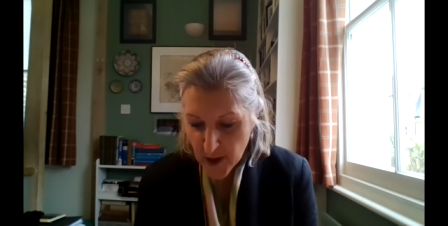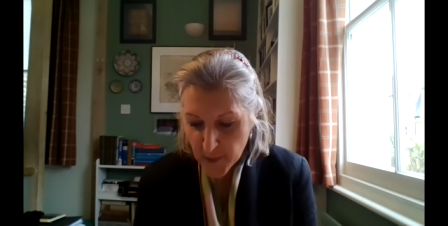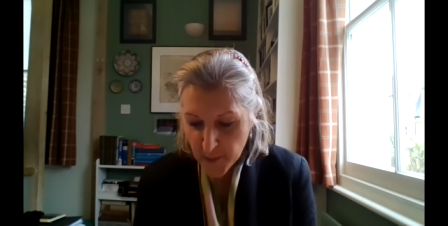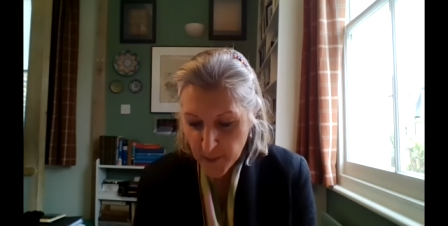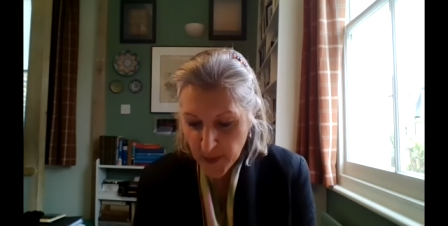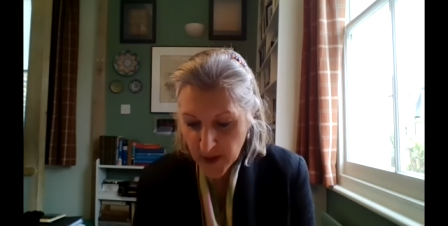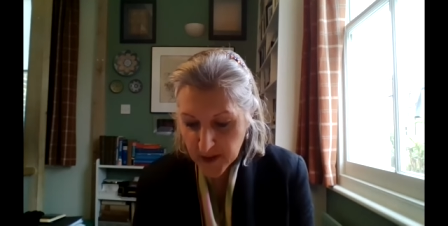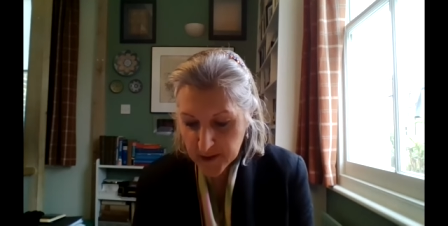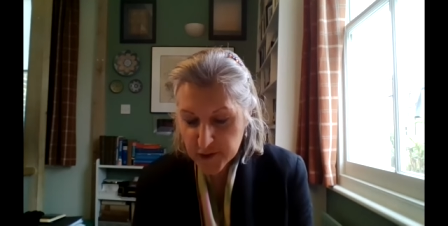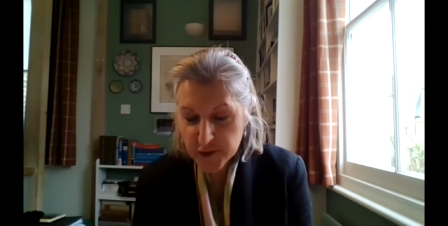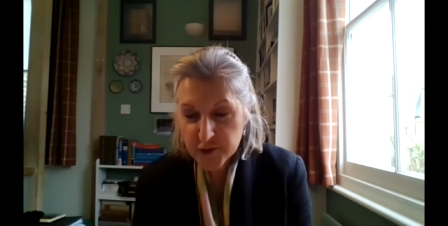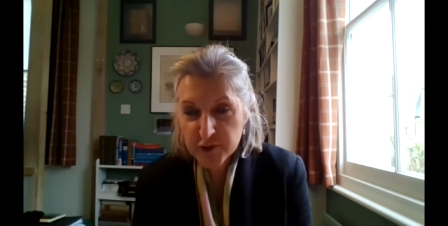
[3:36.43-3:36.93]

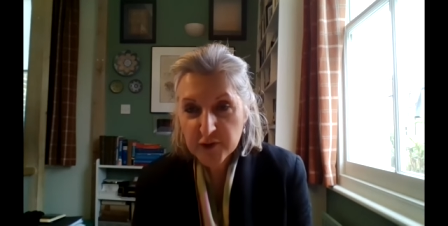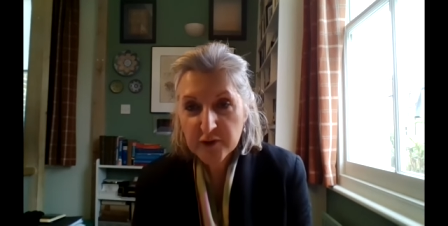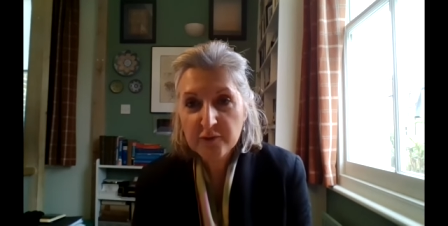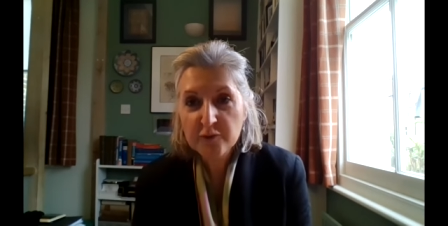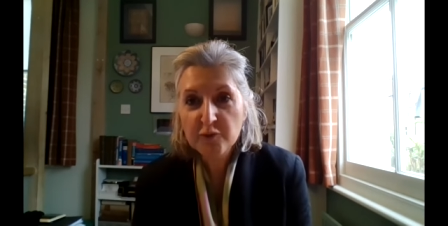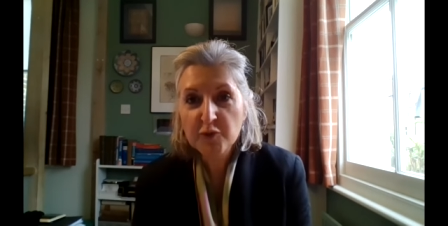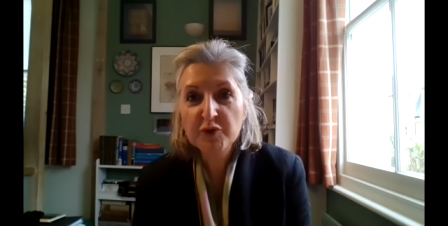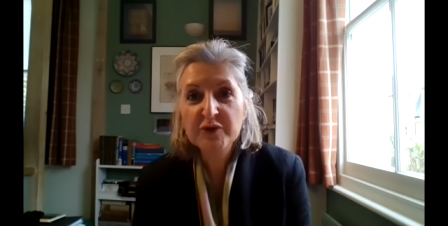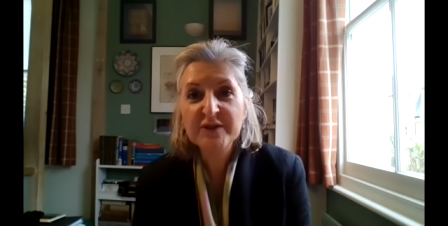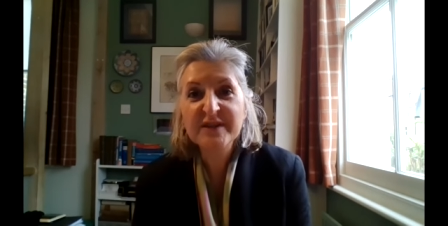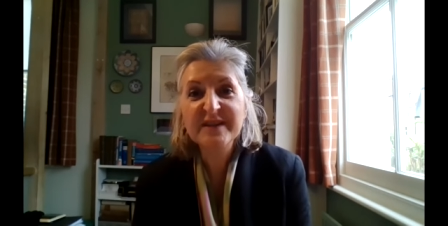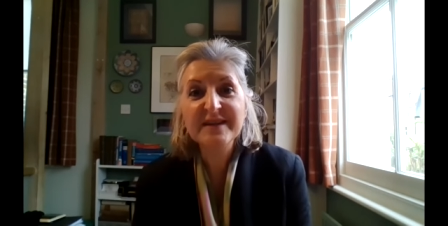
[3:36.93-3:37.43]
Persian
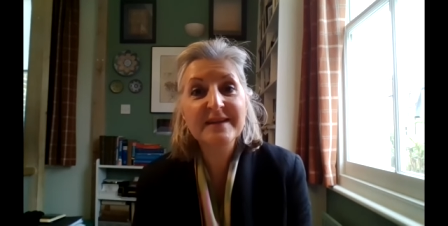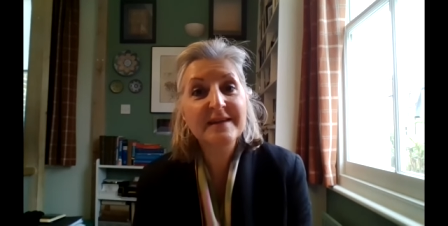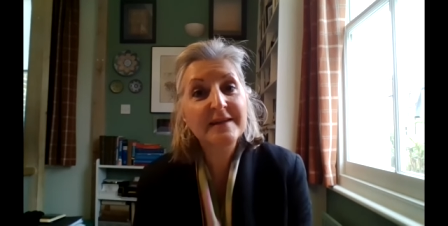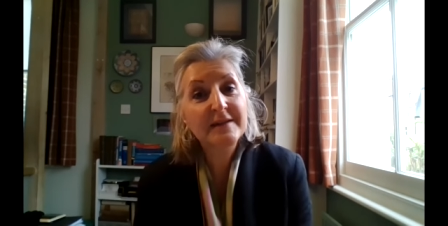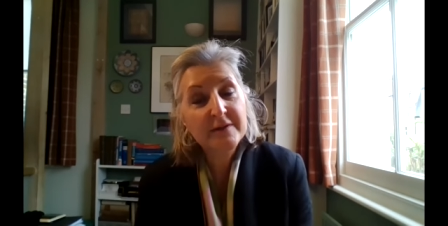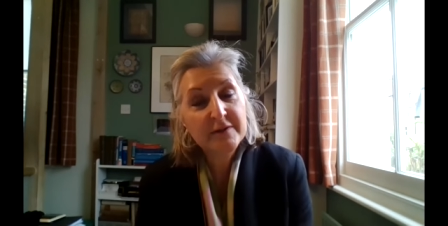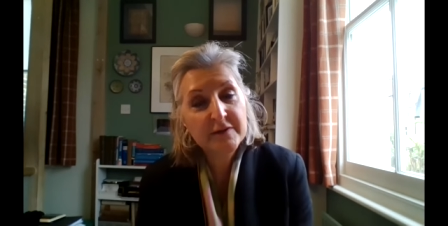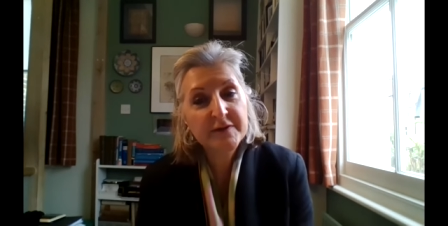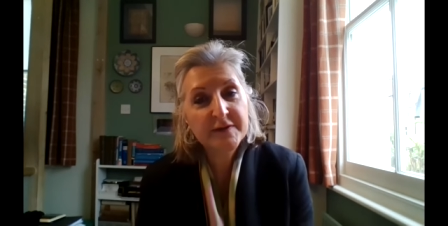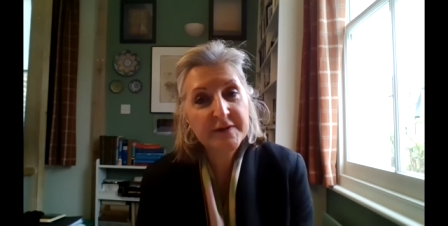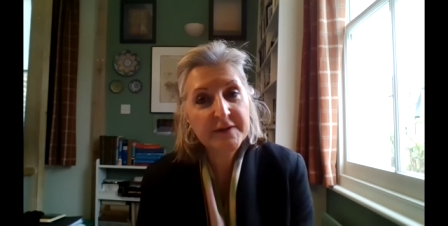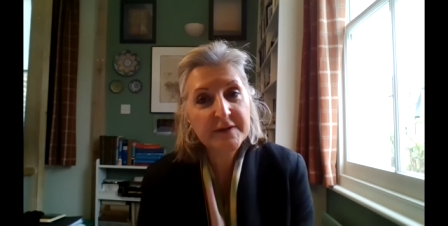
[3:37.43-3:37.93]
would
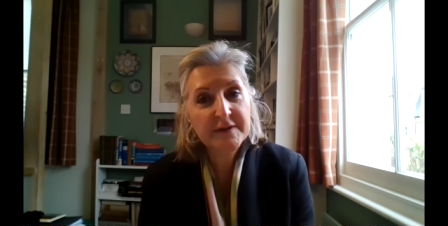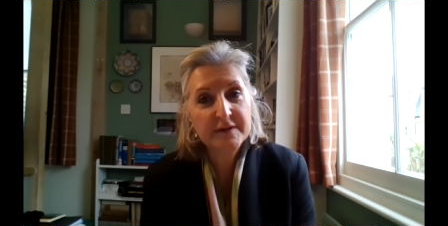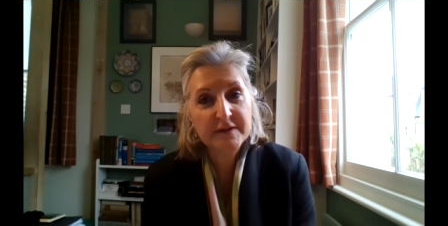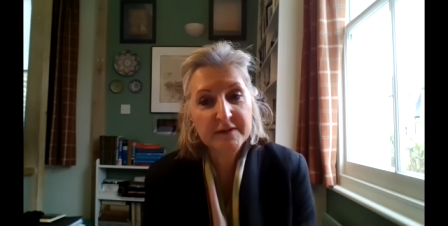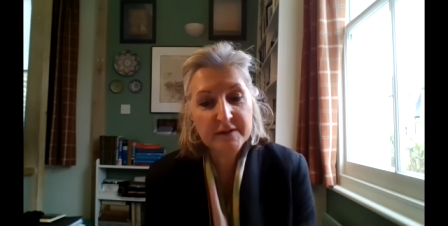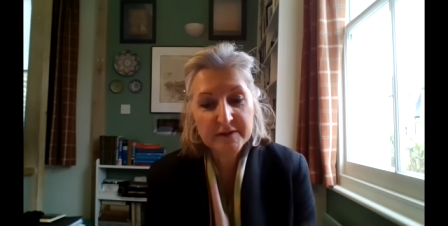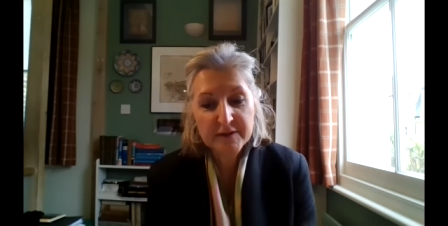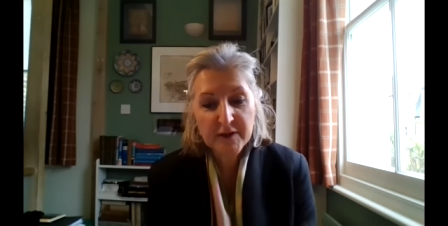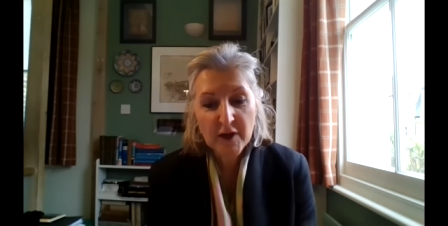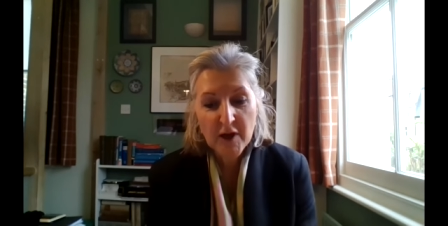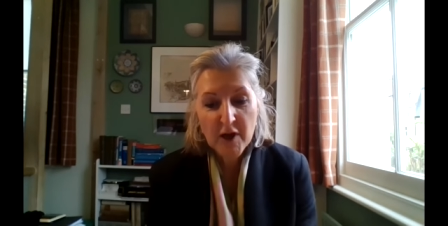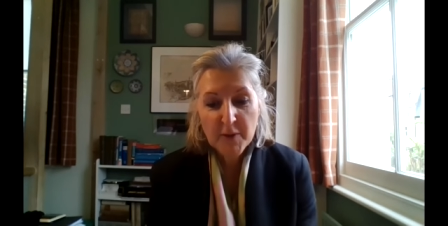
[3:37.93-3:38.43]

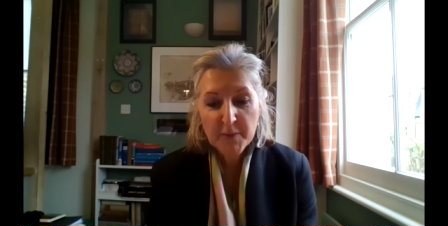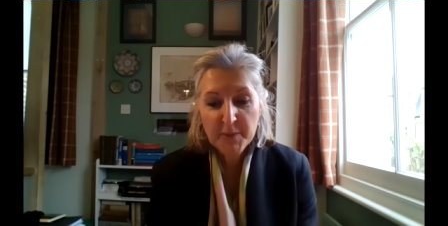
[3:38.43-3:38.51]
indeed